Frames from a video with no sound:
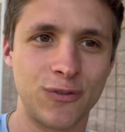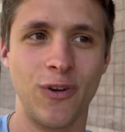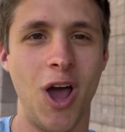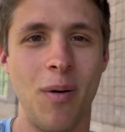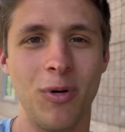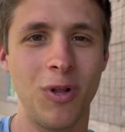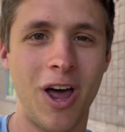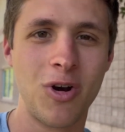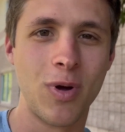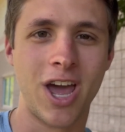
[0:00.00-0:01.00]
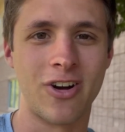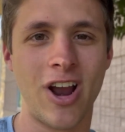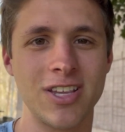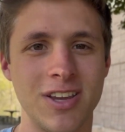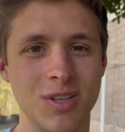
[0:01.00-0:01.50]
phenomenal. I don't know what kind of
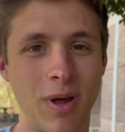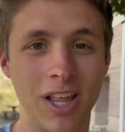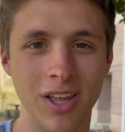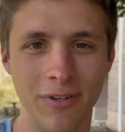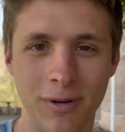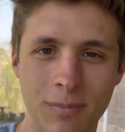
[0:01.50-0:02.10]
grass it is, but I love it.